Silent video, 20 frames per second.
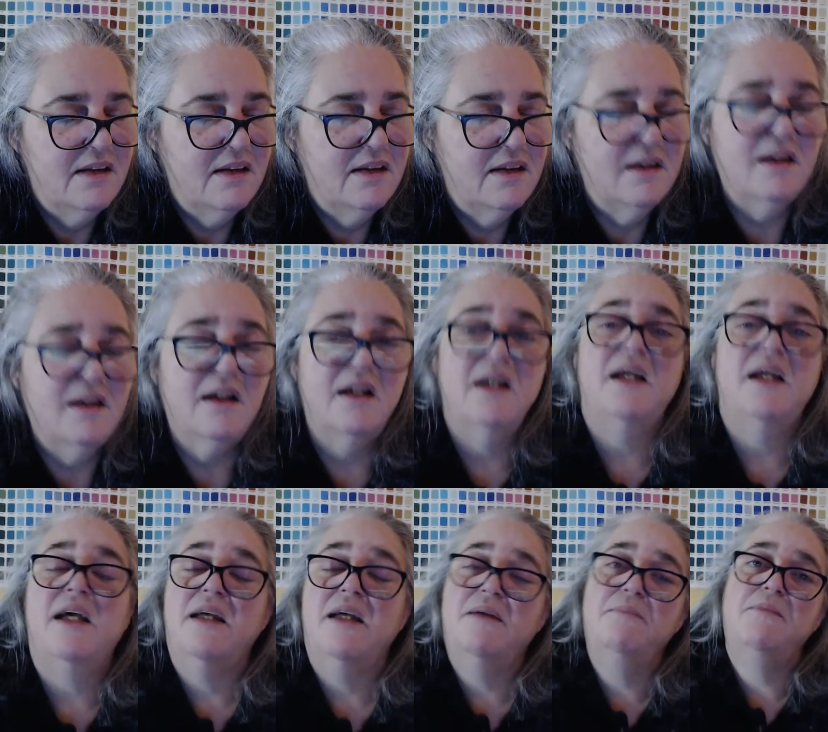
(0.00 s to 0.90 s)
I
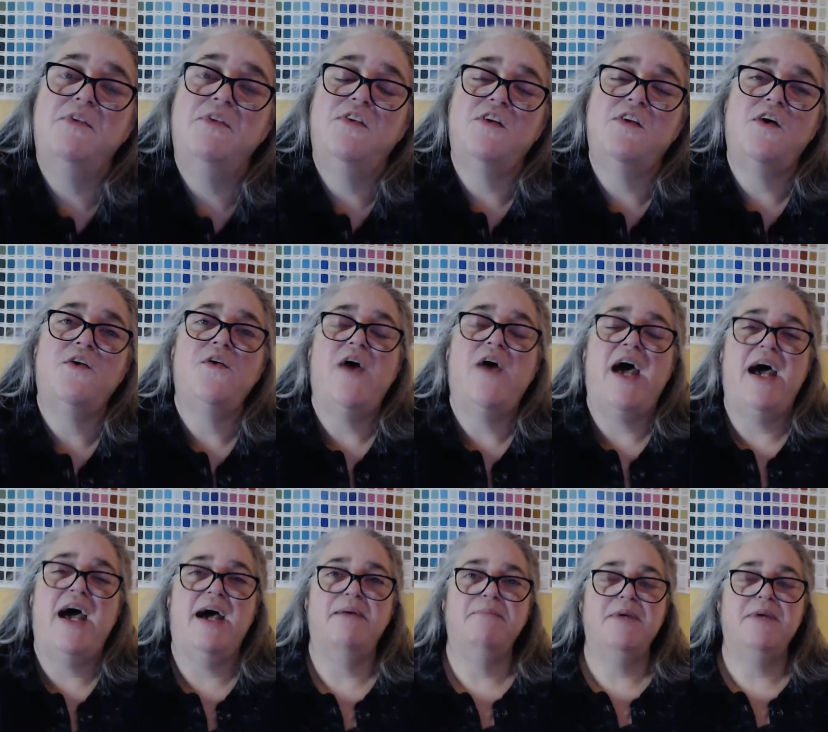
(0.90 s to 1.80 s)
am so
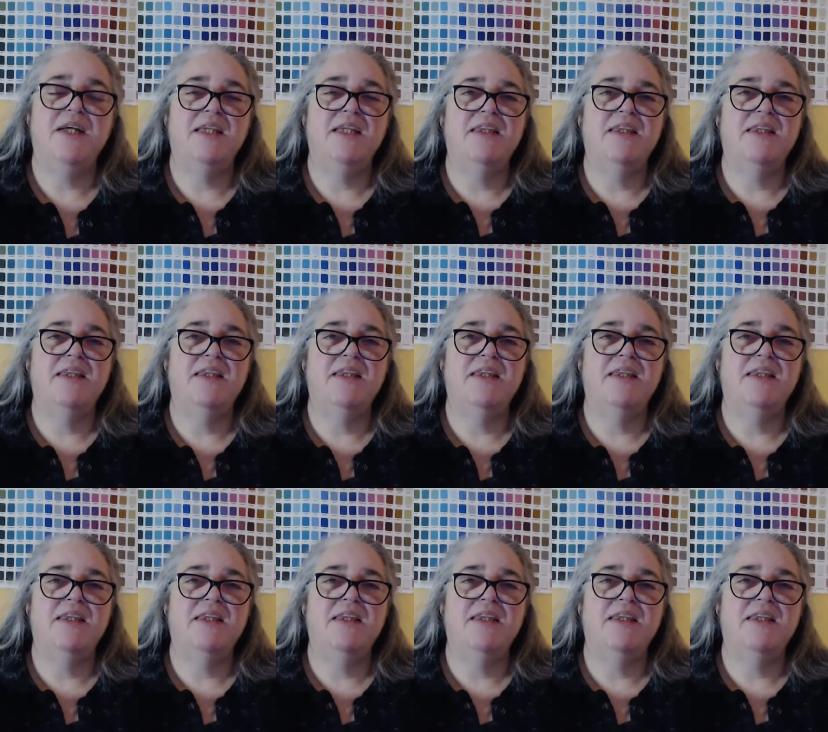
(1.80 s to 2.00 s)
happy